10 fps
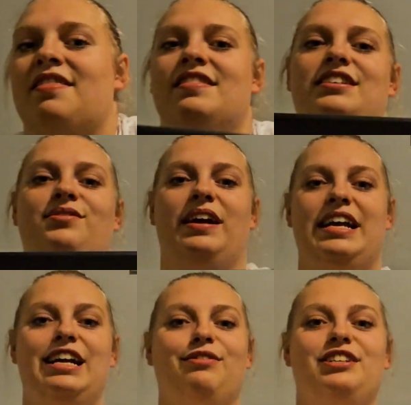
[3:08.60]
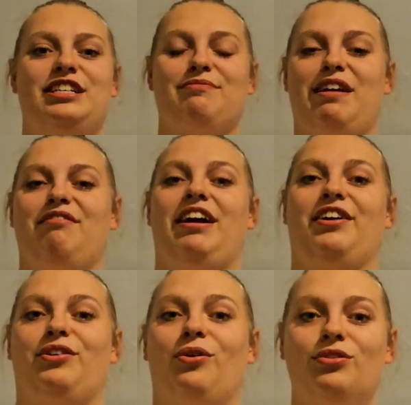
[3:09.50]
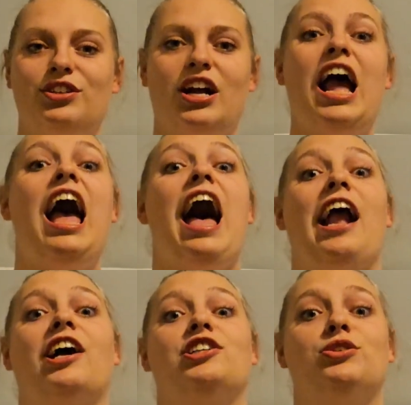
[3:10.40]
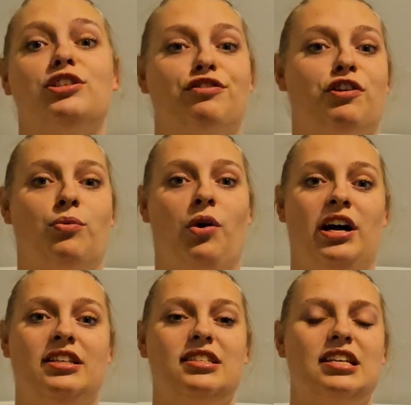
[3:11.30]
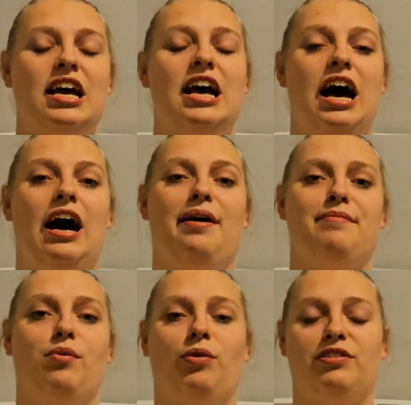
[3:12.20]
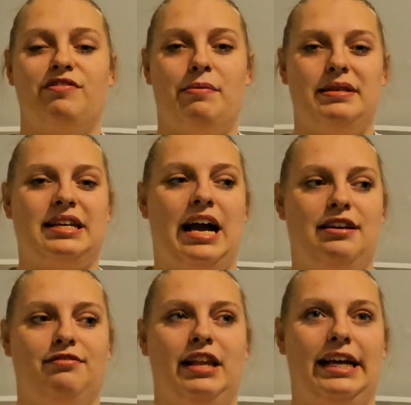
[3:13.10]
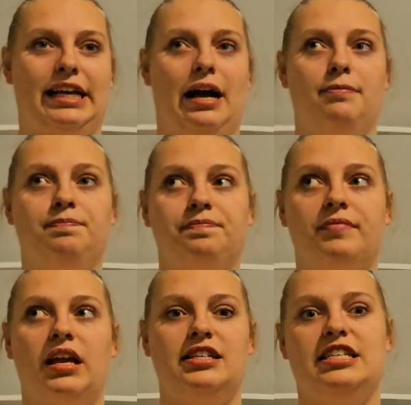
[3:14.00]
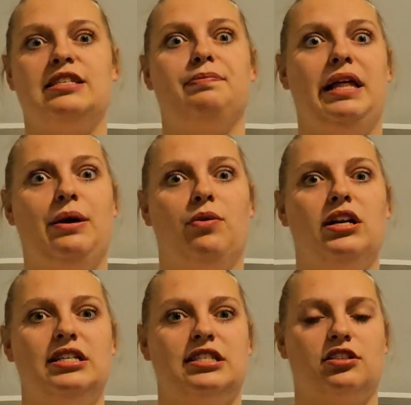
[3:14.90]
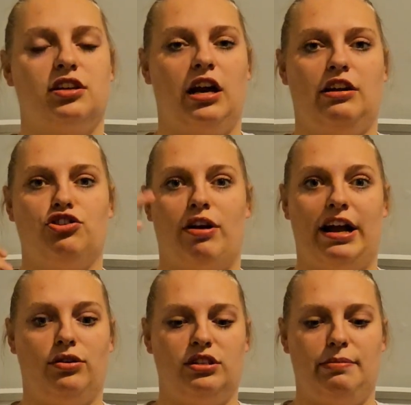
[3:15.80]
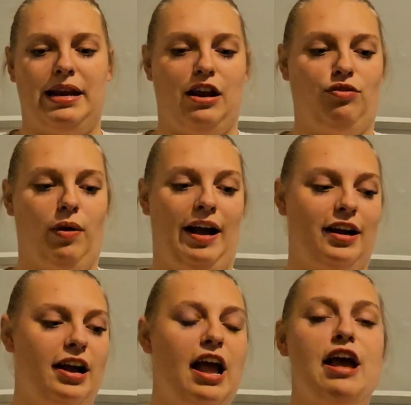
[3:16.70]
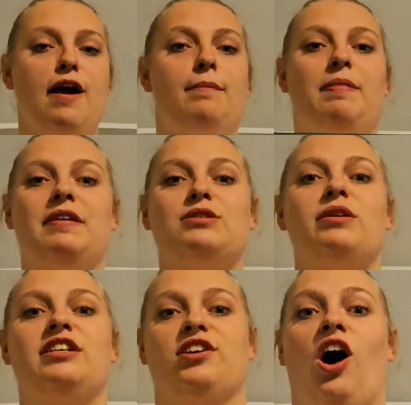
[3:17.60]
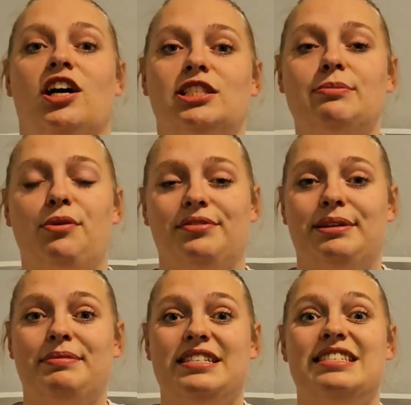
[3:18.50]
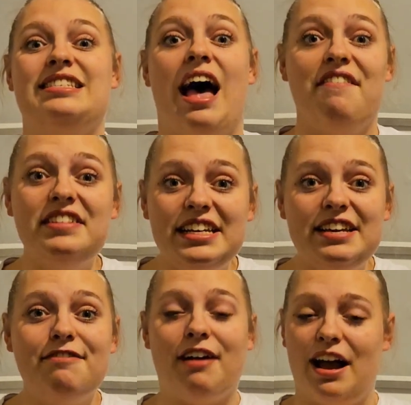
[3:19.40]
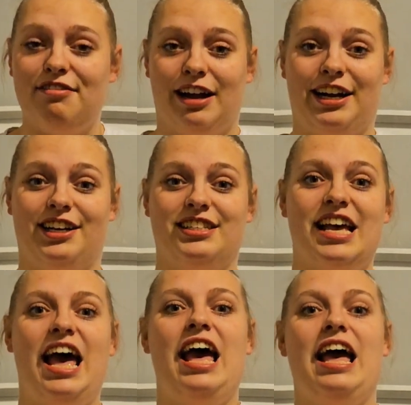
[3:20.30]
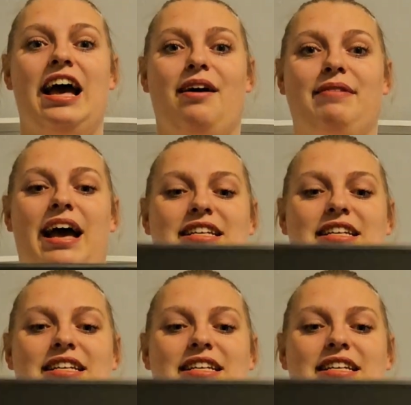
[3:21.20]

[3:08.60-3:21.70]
this right here, which is my record holder. I got 2 different ones. One of them is kind of like a display one, it's kind of triangles and made out of wire. But this one is awesome, it's up to 75 records. It